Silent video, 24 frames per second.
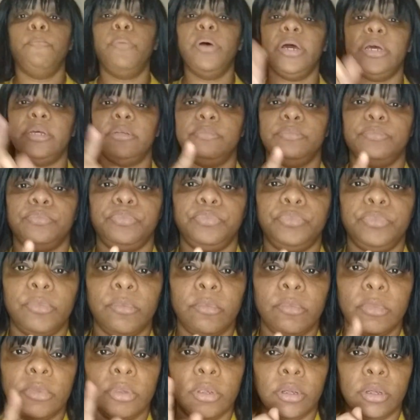but
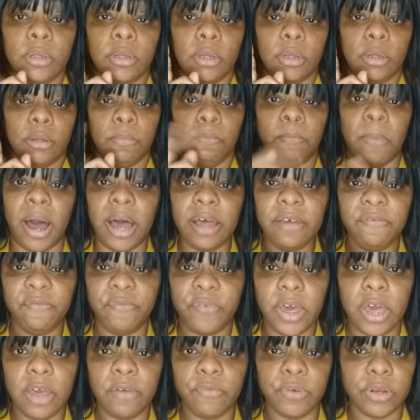my
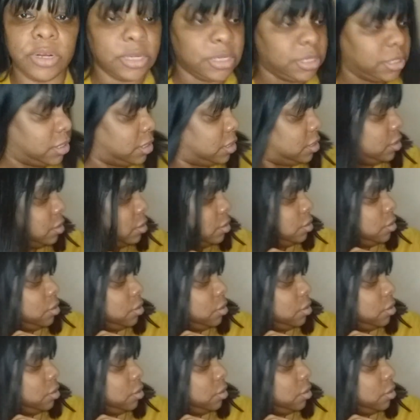favorite is